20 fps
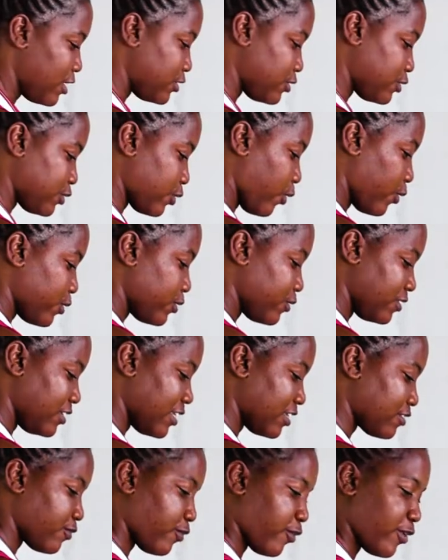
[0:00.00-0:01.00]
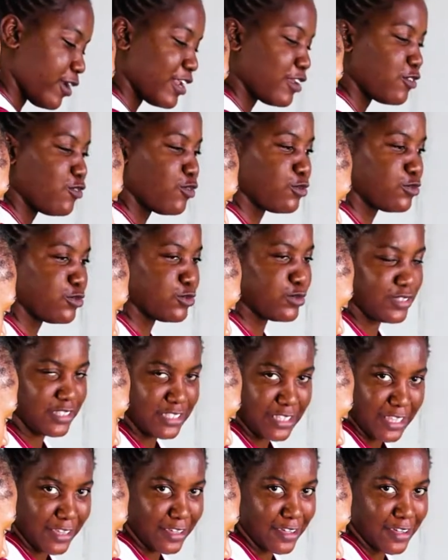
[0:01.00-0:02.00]
So just for it not to
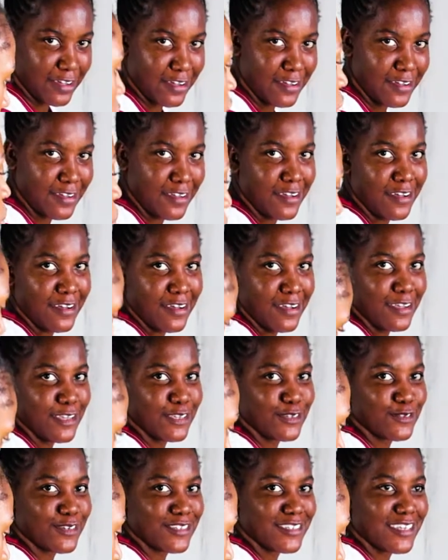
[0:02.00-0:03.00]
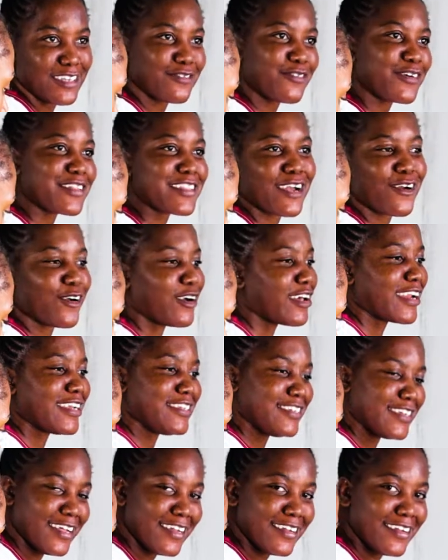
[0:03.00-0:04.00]
stick. It's not just for
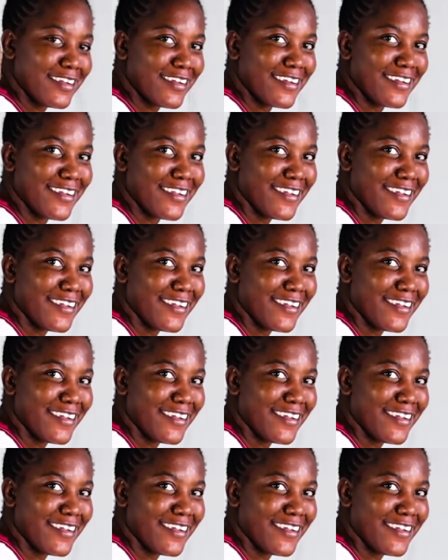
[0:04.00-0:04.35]
decoration.